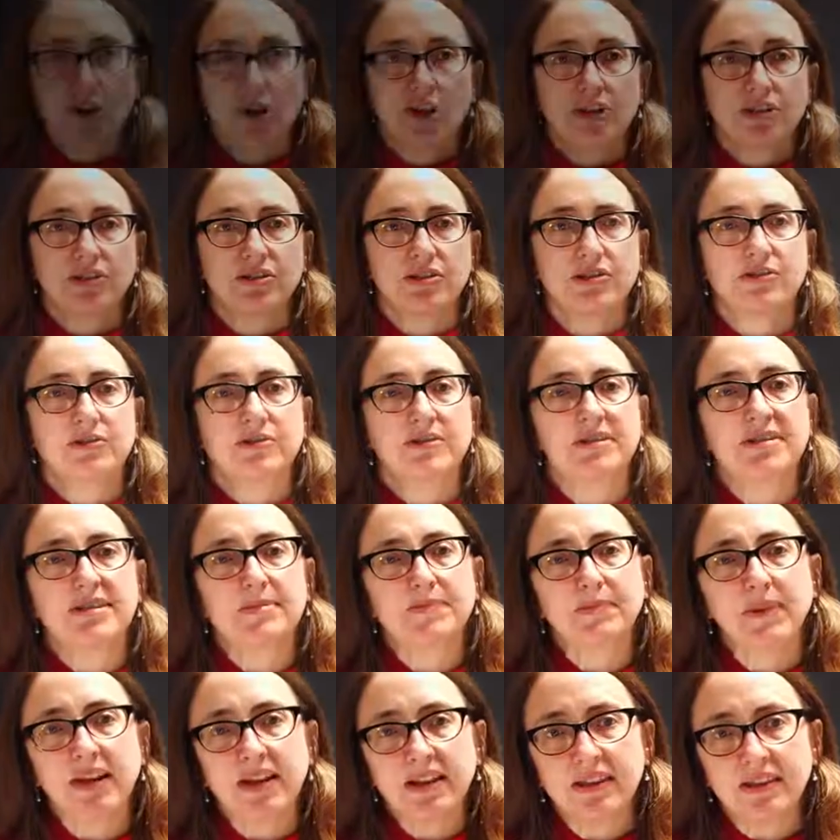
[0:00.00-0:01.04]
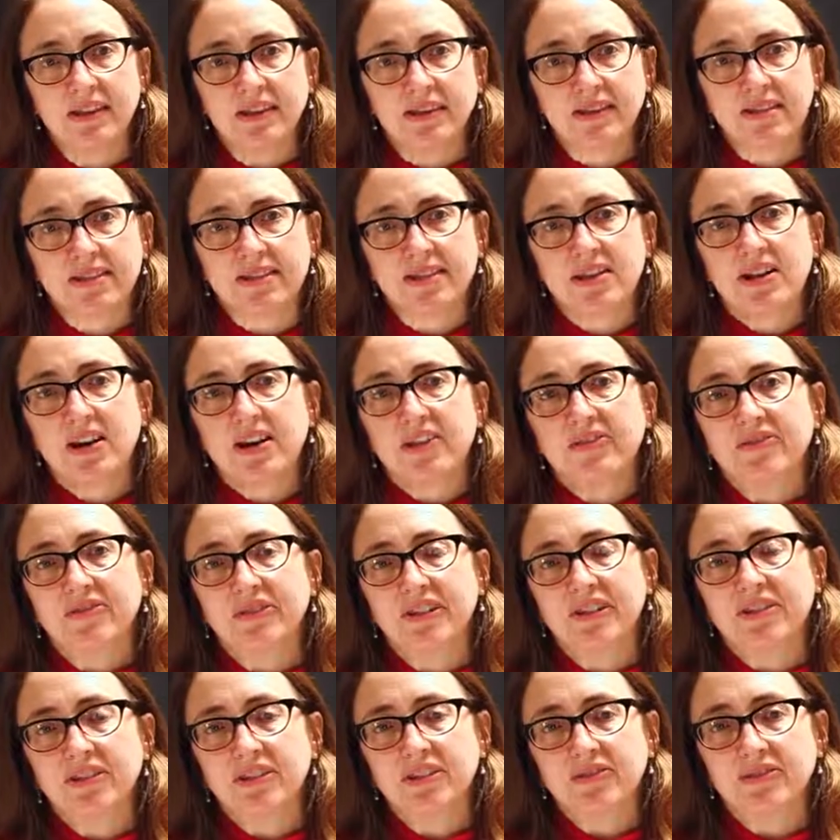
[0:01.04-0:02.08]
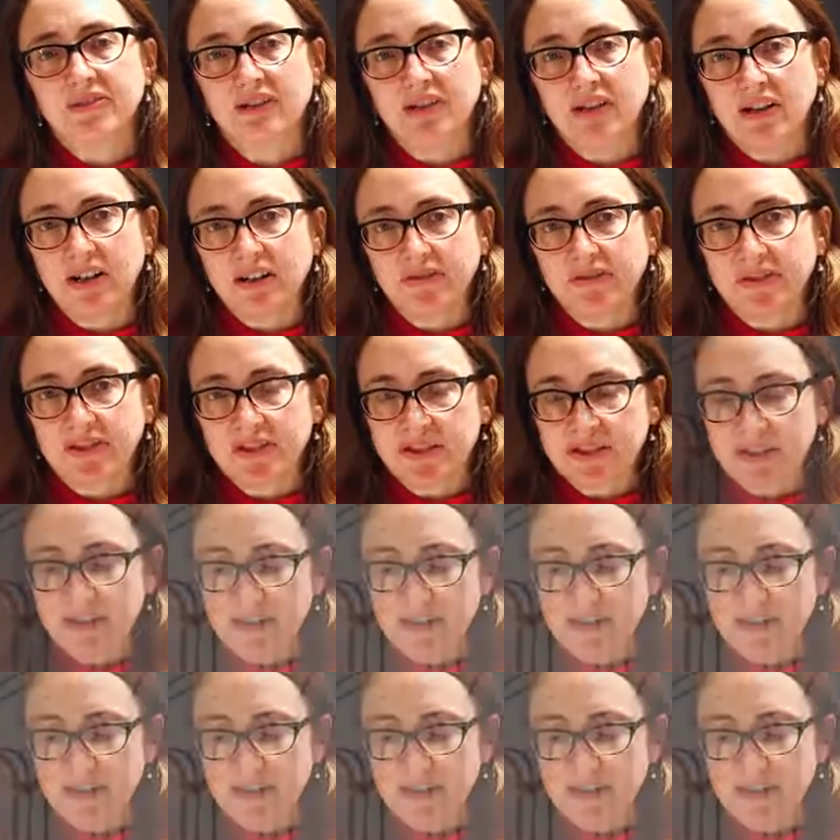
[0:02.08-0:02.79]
So to explain this, Witkover offers the